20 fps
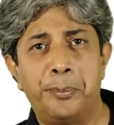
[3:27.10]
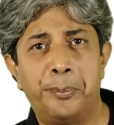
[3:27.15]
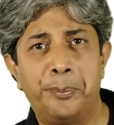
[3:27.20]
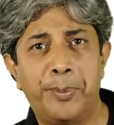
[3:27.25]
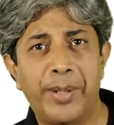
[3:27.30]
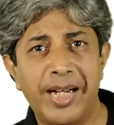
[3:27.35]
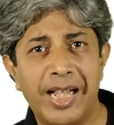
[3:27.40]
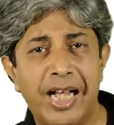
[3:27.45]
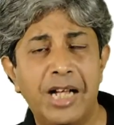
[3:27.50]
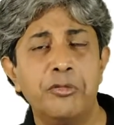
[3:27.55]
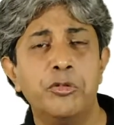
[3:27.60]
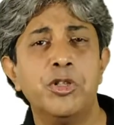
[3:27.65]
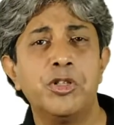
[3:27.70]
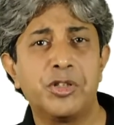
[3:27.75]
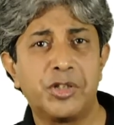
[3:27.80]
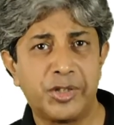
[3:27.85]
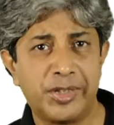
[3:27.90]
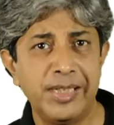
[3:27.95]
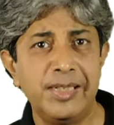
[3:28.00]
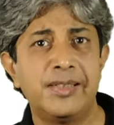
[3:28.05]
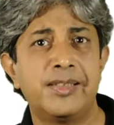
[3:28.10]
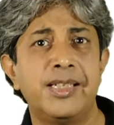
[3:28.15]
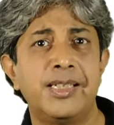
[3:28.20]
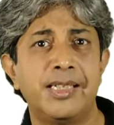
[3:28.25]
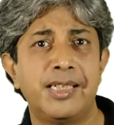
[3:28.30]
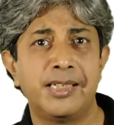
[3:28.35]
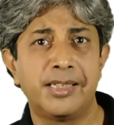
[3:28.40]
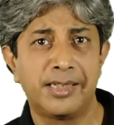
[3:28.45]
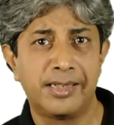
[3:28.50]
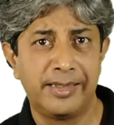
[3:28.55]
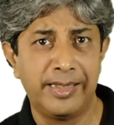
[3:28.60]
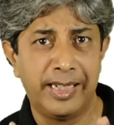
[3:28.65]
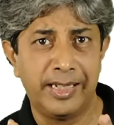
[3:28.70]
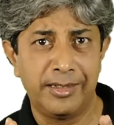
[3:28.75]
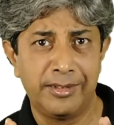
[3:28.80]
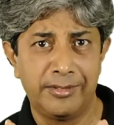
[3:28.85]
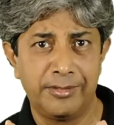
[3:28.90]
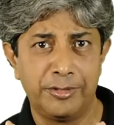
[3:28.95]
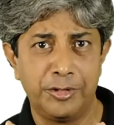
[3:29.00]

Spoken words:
But I would still suggest that,